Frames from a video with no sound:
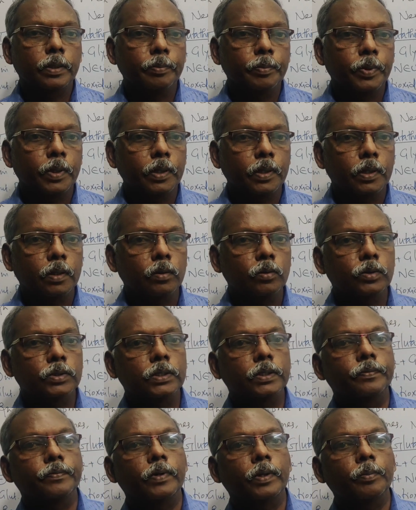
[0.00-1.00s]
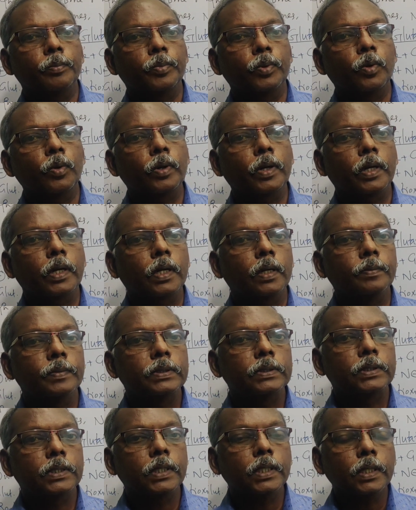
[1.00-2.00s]
important question from protein
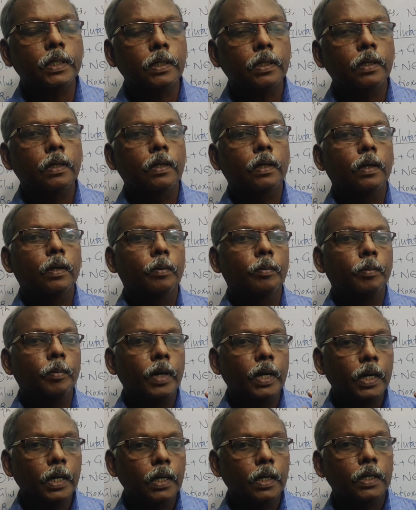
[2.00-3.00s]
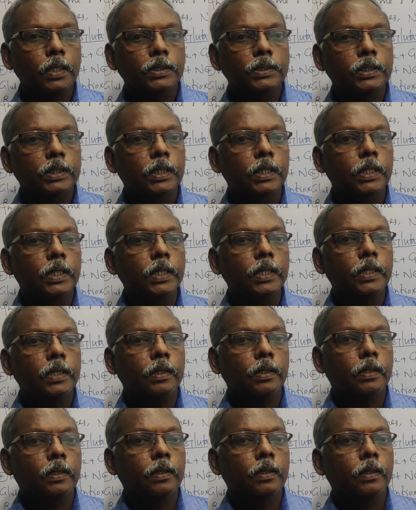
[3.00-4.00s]
chemistry, biologically
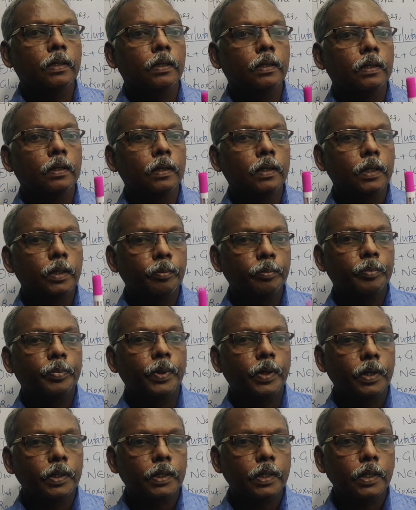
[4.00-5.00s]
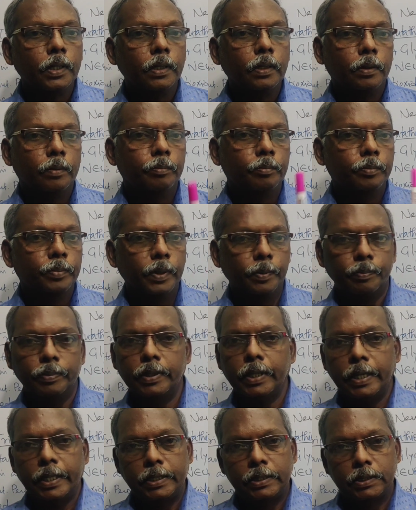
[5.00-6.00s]
important
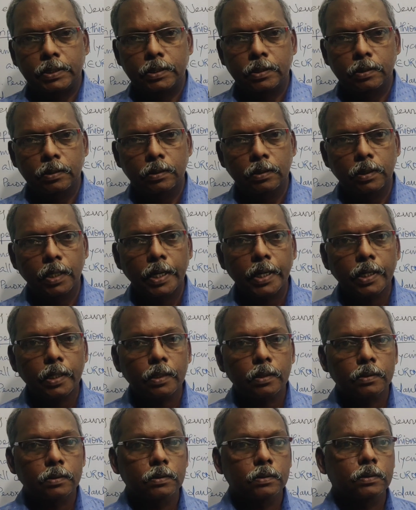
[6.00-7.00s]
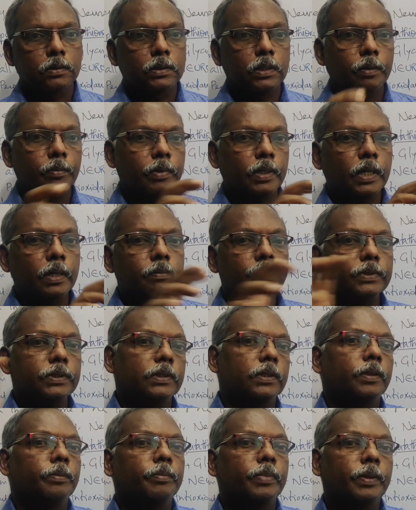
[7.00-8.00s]
peptides, right?
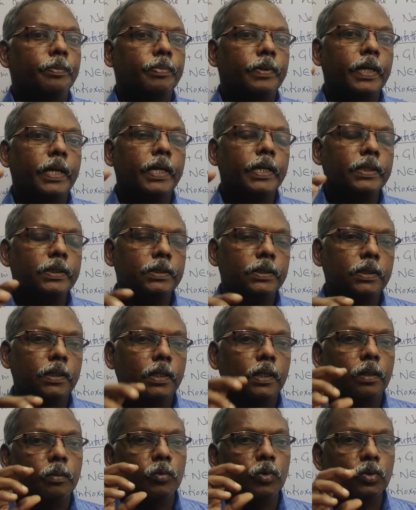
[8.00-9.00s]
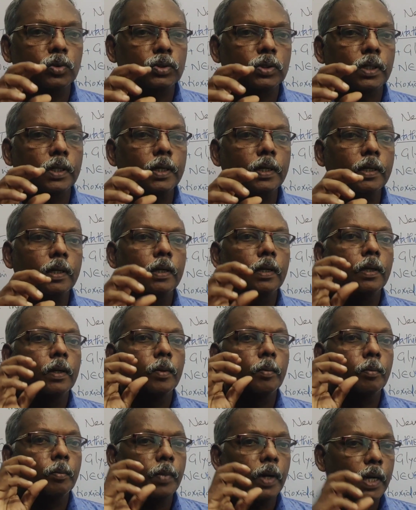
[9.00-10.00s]
Sometimes peptides are mostly
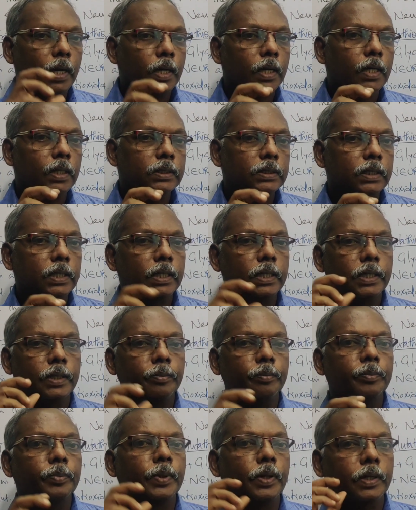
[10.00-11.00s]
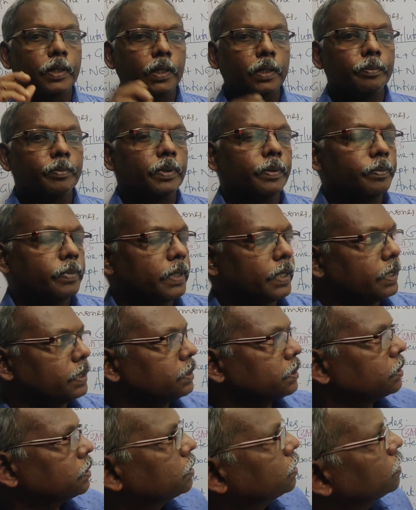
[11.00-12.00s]
biologically important peptides.